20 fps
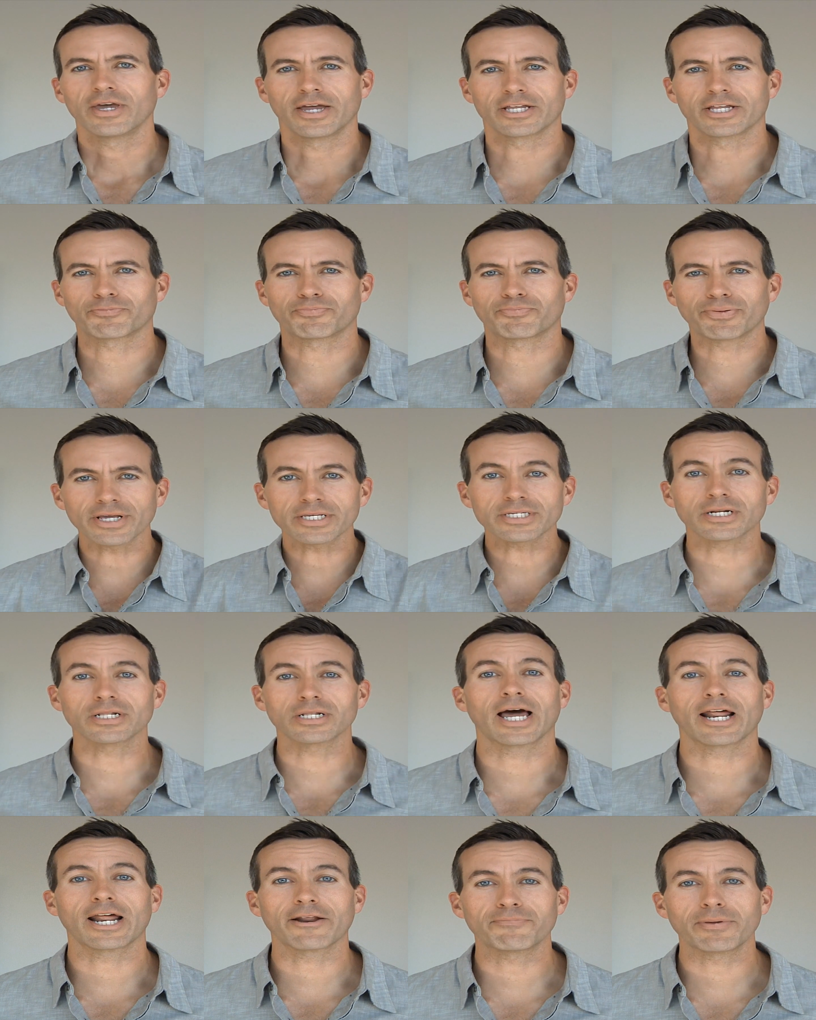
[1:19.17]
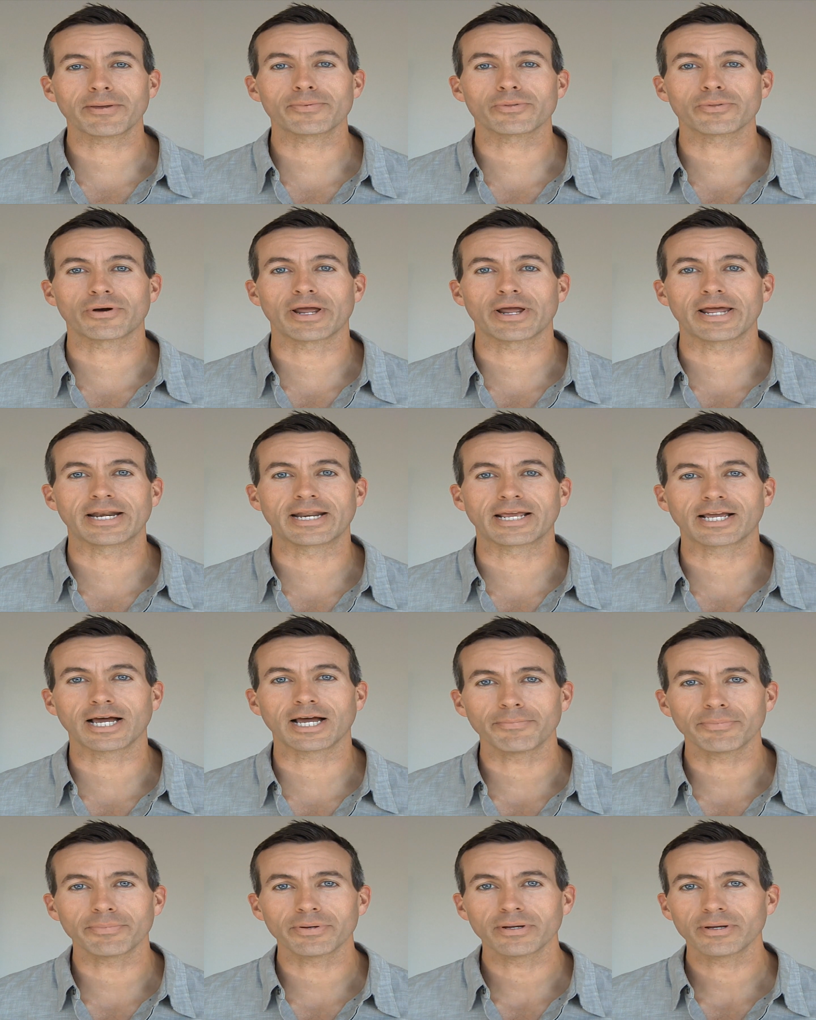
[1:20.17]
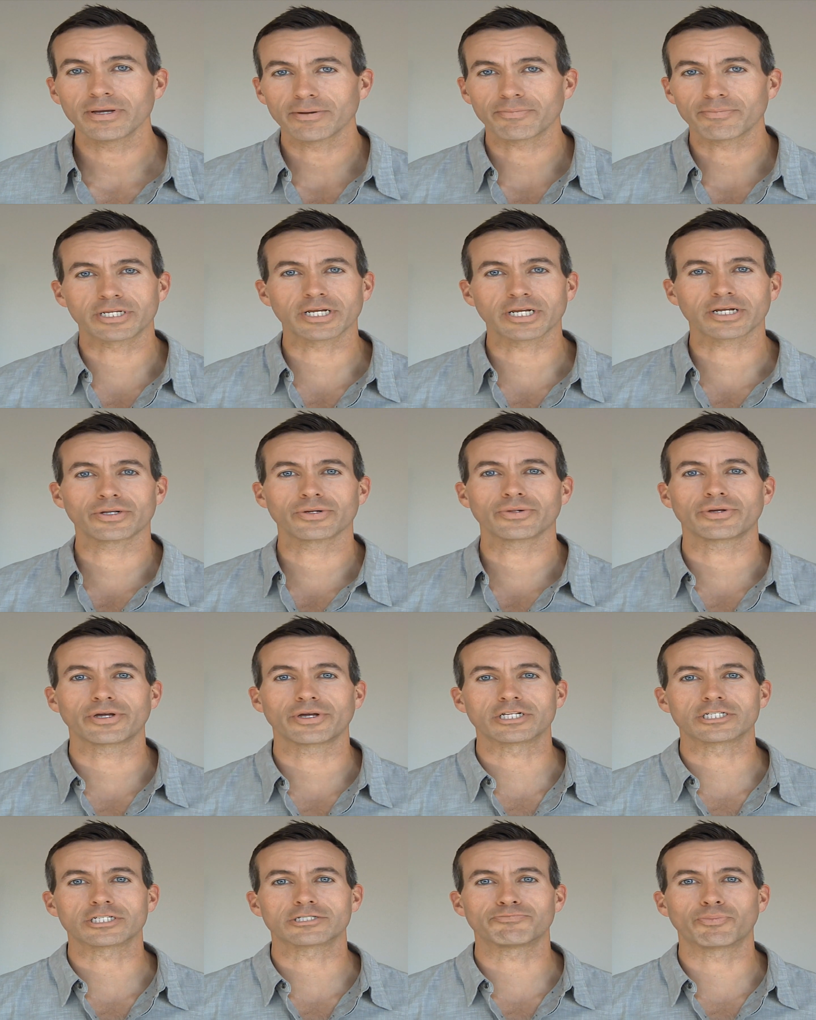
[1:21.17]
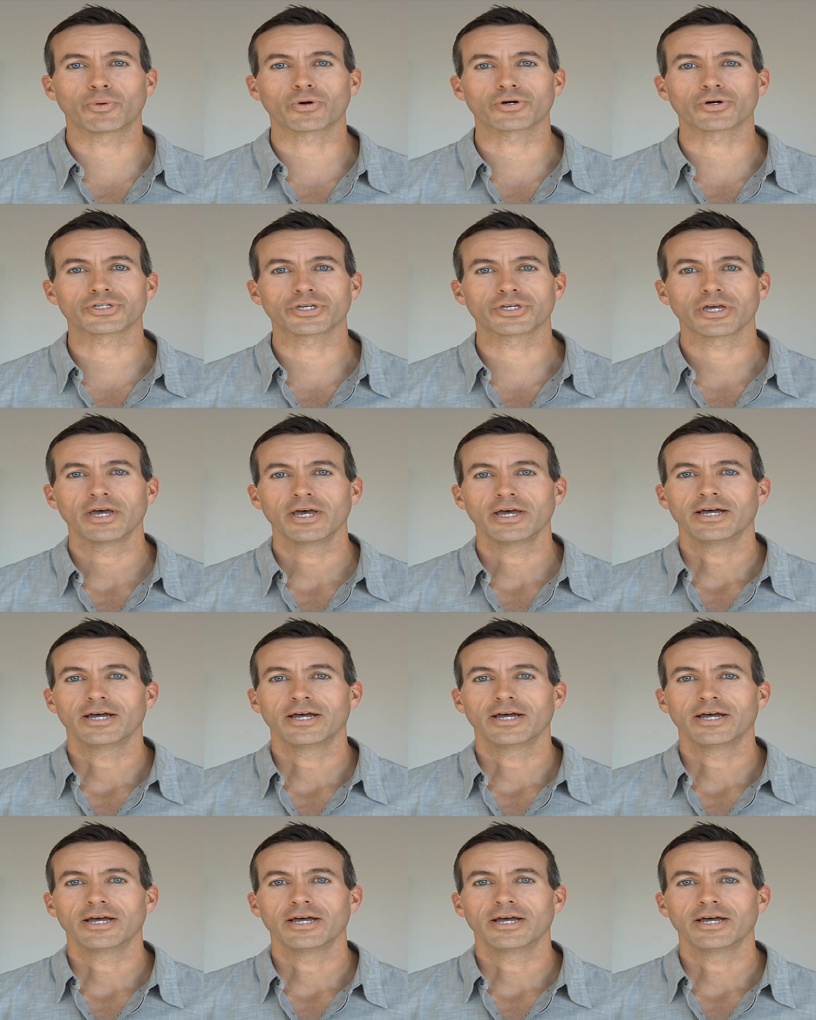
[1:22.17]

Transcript: It's a place that a lot of people are ending up, particularly in sports.